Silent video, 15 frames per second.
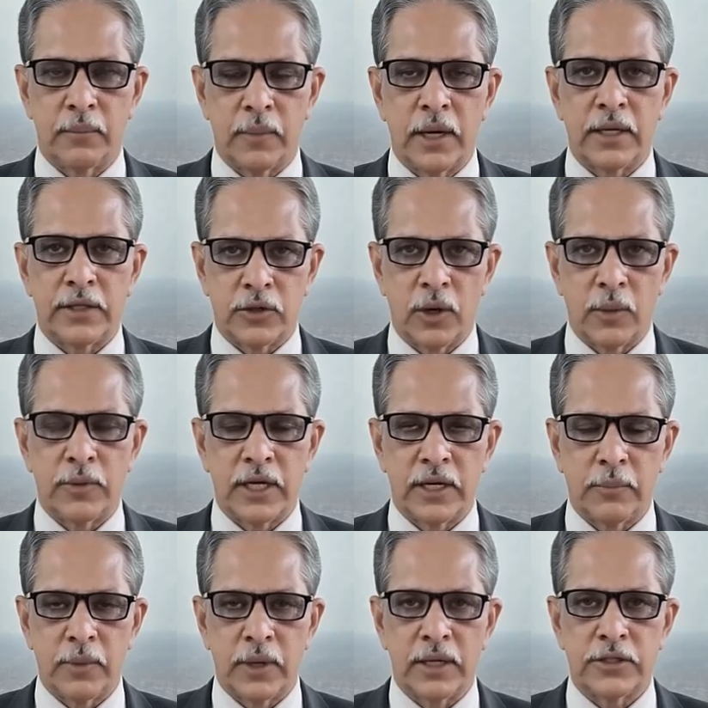plus
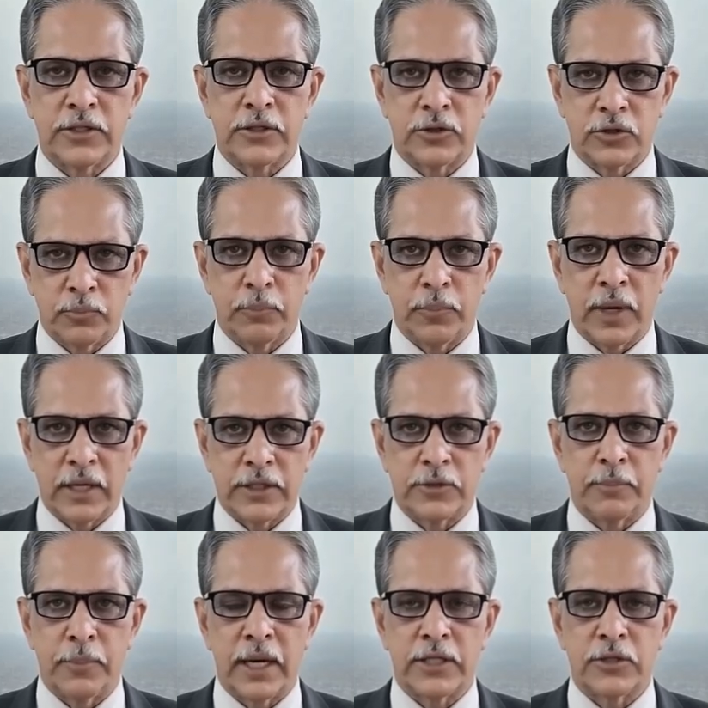object plus, to plus
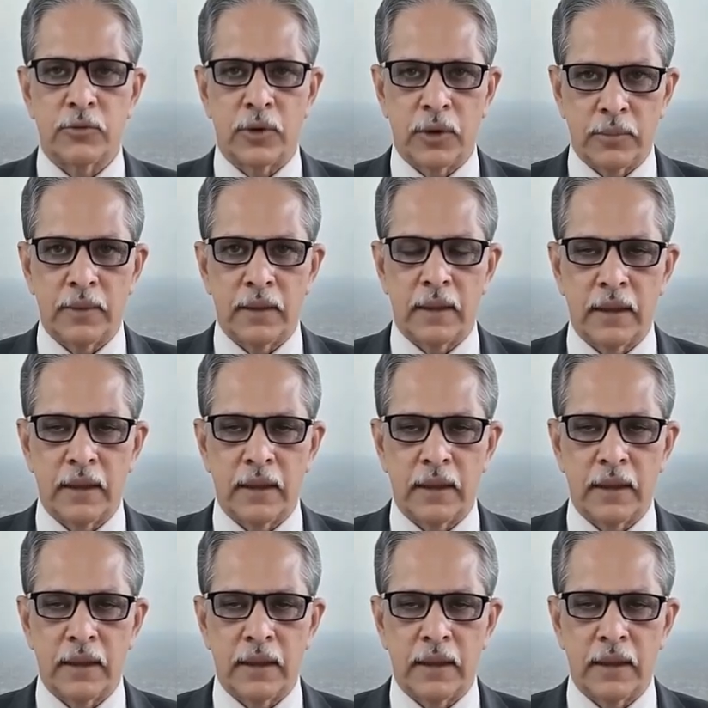base verb.